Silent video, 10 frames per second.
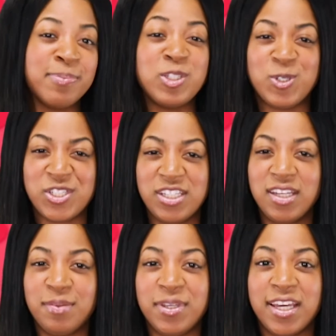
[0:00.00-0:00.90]
but you
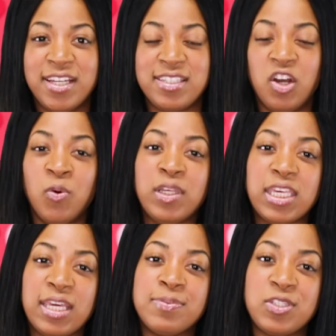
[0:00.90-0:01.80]
should, because it only
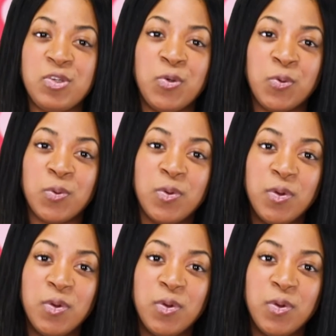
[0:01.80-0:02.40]
keeps you